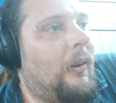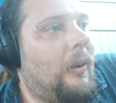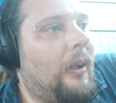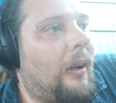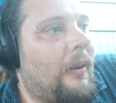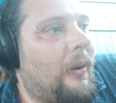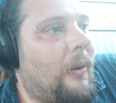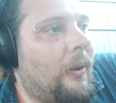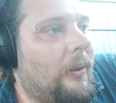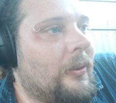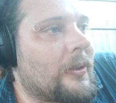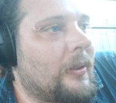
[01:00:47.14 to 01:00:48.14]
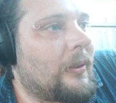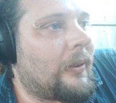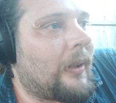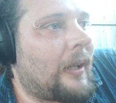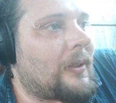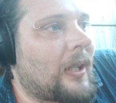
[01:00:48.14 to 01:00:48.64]
all your other oils and all
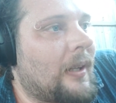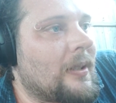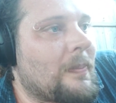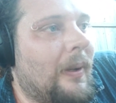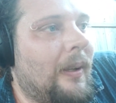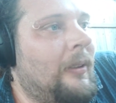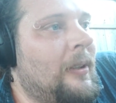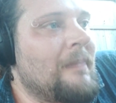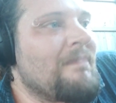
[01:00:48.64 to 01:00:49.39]
that jazz. But